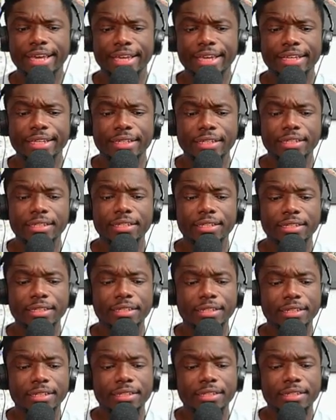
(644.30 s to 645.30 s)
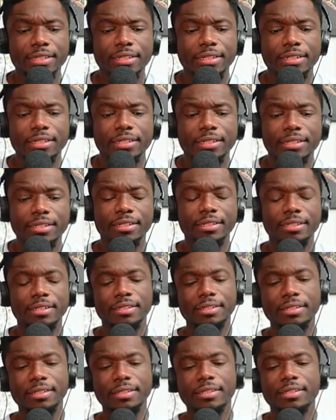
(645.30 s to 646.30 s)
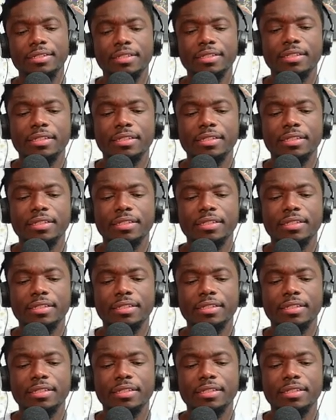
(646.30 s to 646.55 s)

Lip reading: (silent)